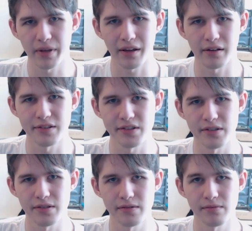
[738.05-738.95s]

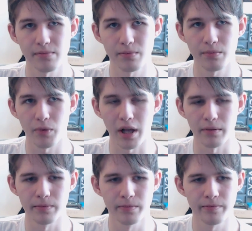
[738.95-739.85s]
because,
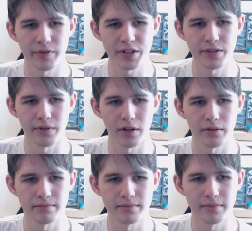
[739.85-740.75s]
well, first of all,